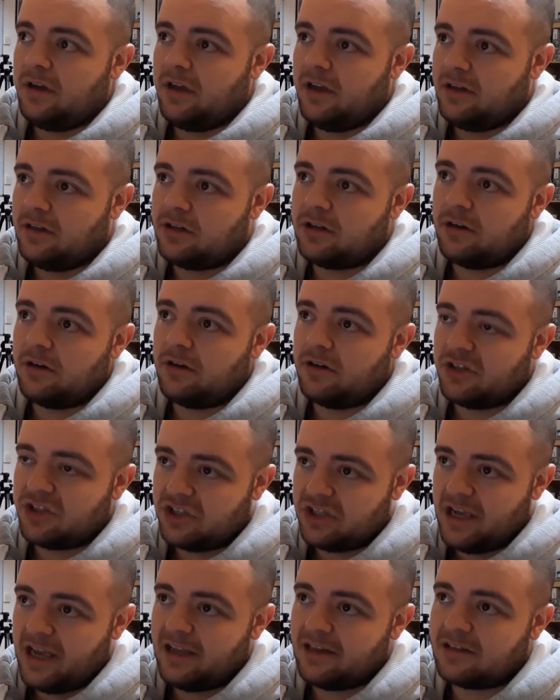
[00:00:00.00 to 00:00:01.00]

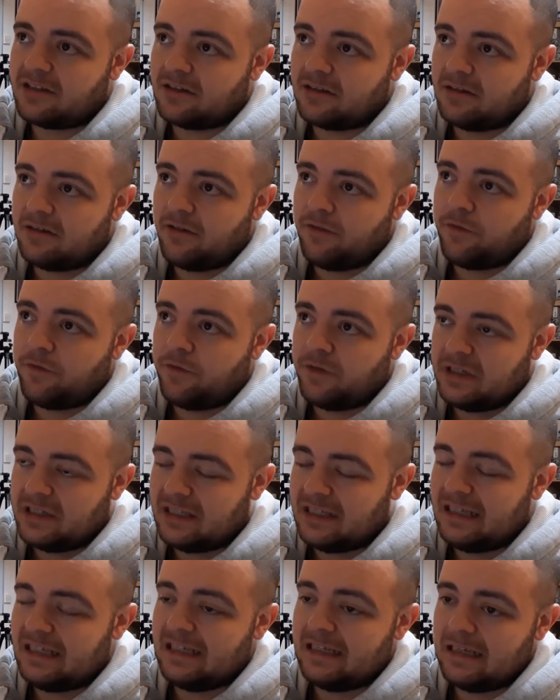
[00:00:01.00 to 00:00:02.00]
inter-set
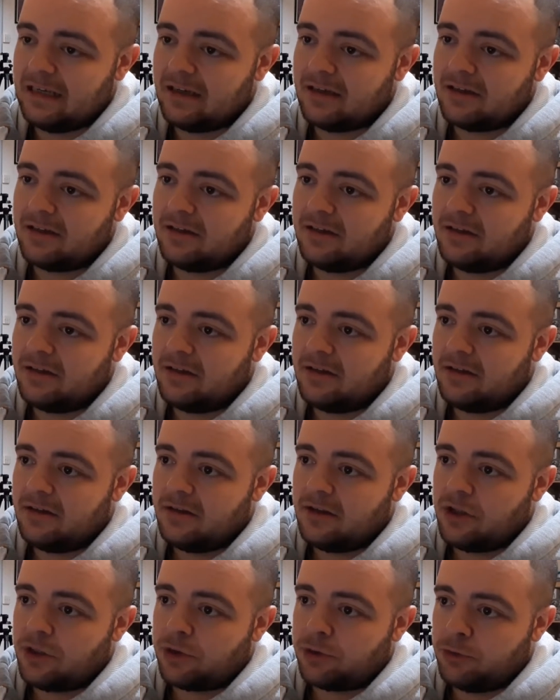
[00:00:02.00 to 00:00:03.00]
fatigue
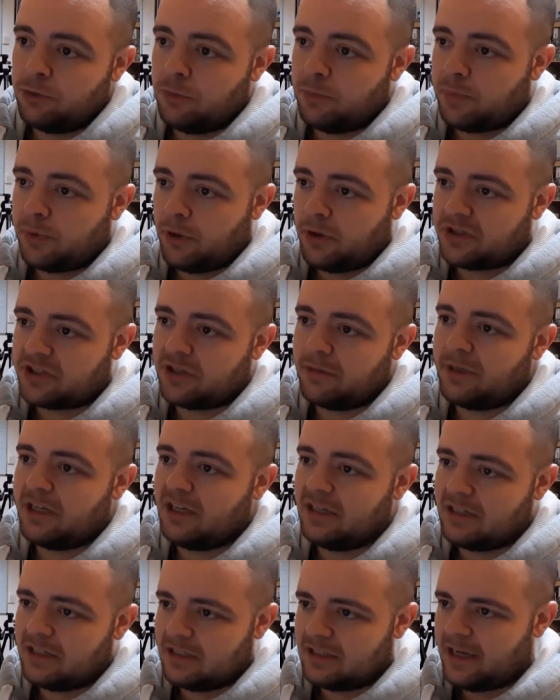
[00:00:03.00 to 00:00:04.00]
through
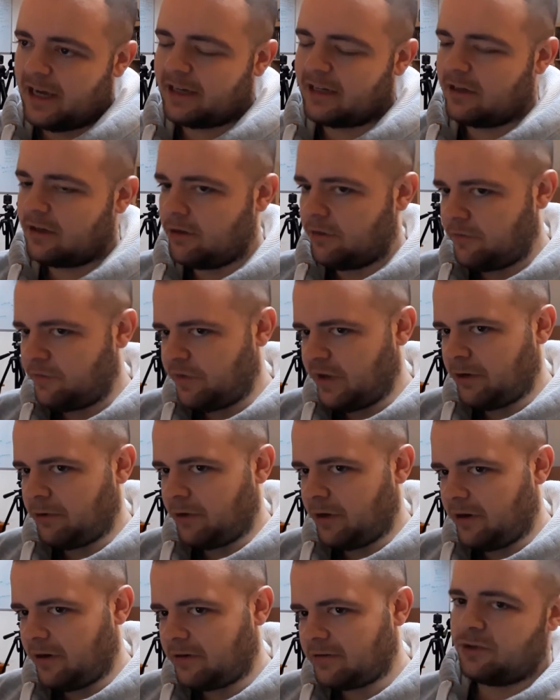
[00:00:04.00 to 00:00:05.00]
proximity to technical
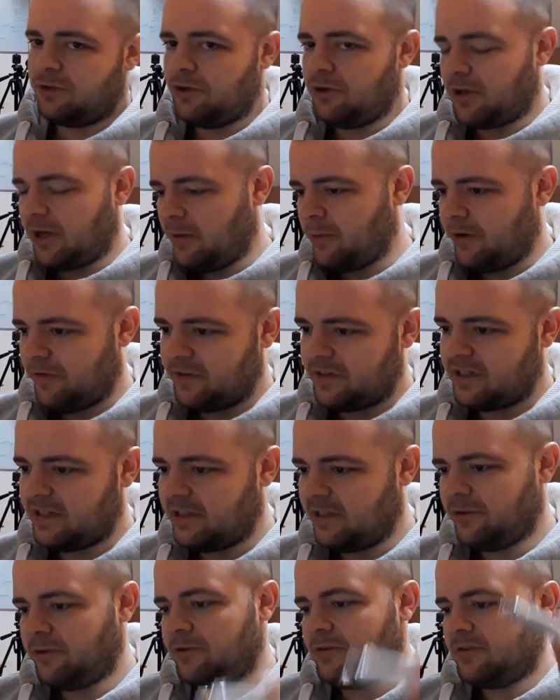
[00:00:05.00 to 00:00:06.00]
failure. So you come off a
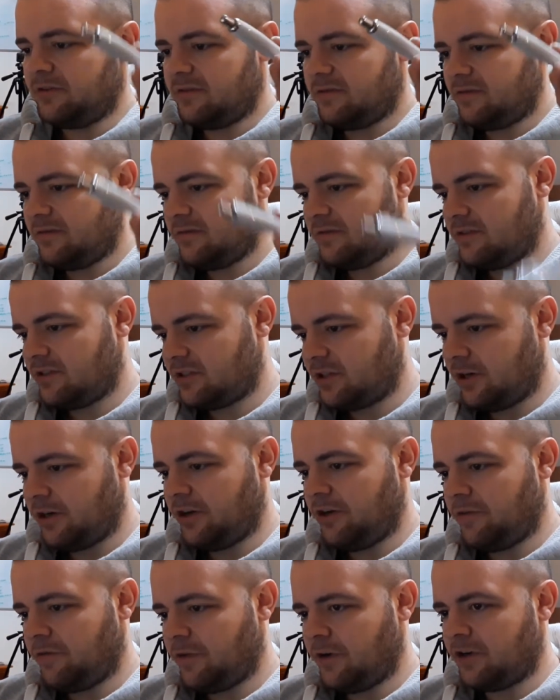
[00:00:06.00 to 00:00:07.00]
deload,
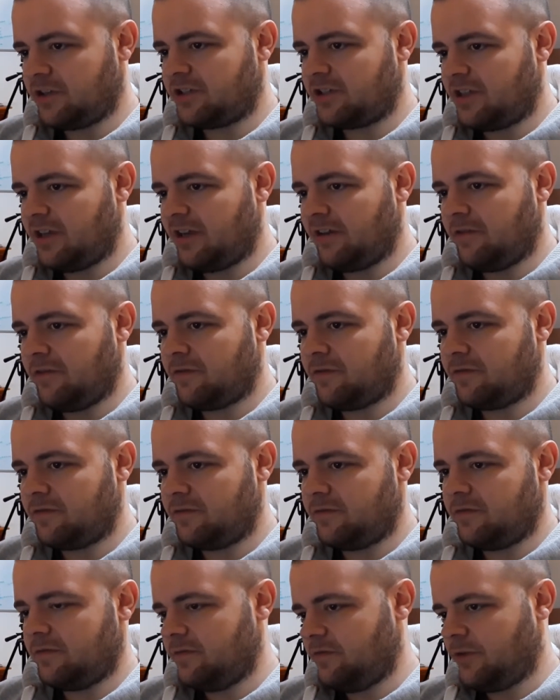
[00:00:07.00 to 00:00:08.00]
start your first thing of
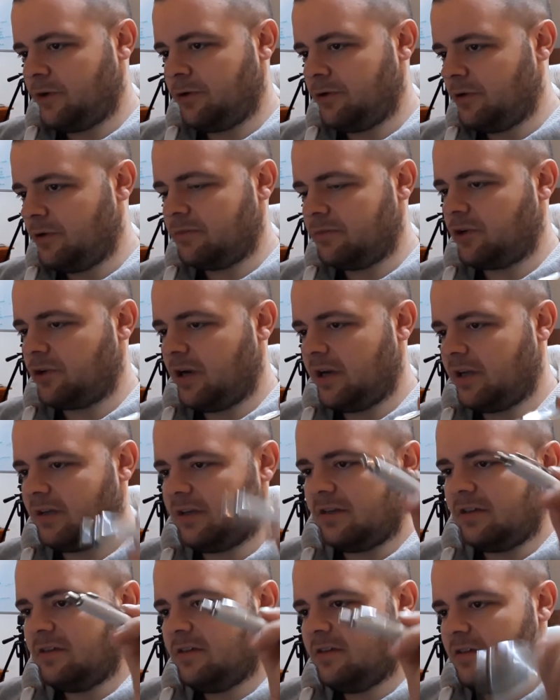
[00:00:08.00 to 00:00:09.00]
volume
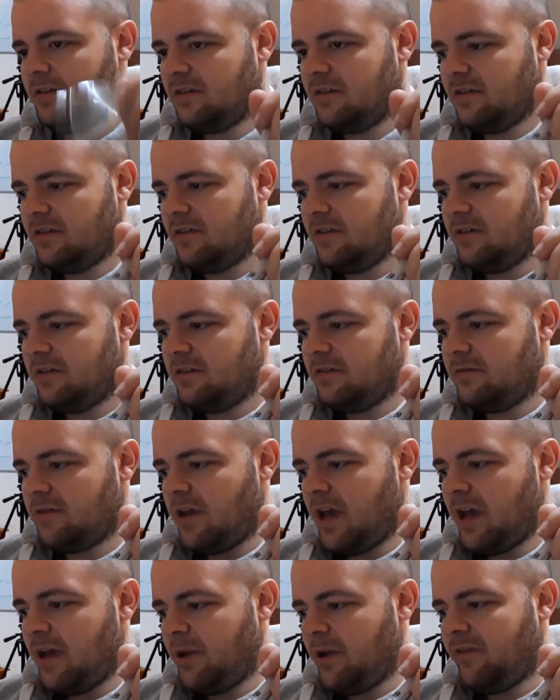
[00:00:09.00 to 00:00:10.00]
training.
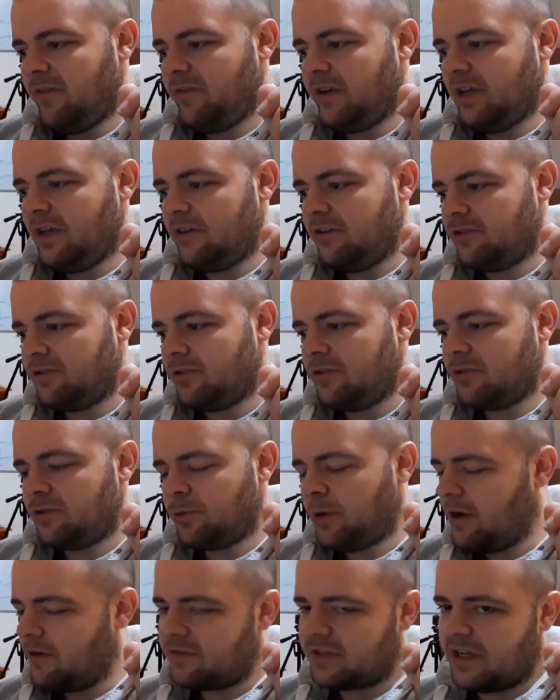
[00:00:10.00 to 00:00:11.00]
MAV, you're doing
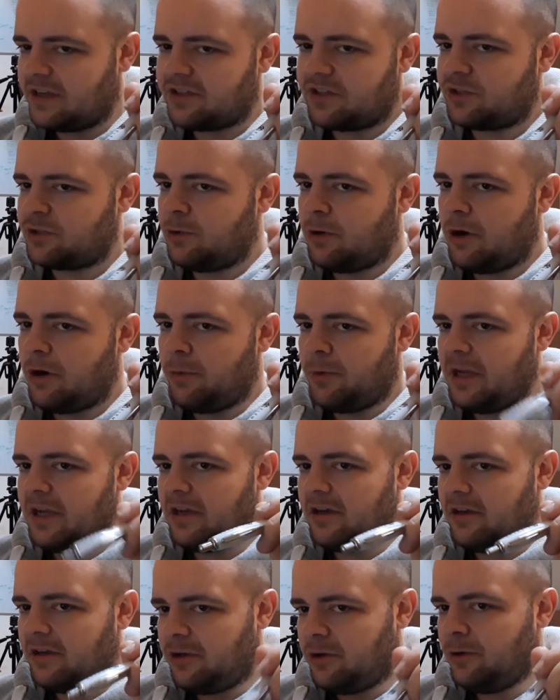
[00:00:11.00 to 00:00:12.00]
12 sets of squat a
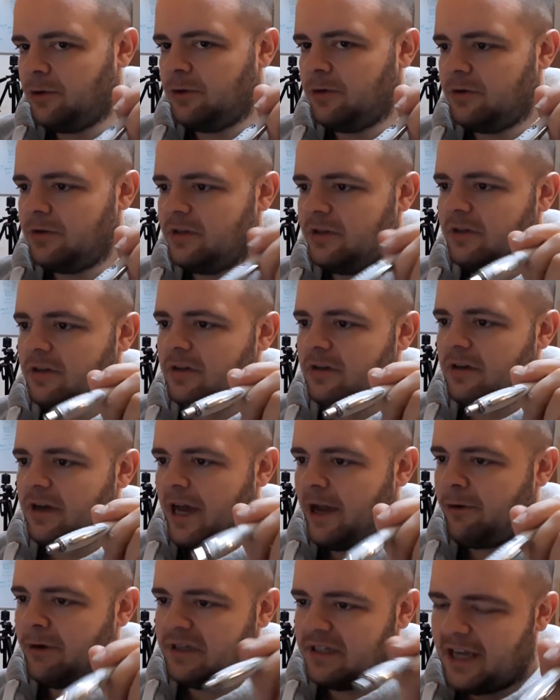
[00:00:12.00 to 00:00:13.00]
week. Cool.
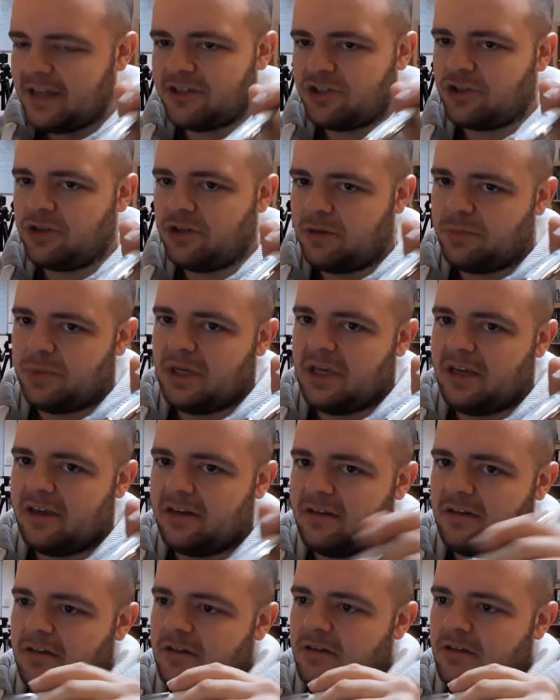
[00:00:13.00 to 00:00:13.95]
How intense it be?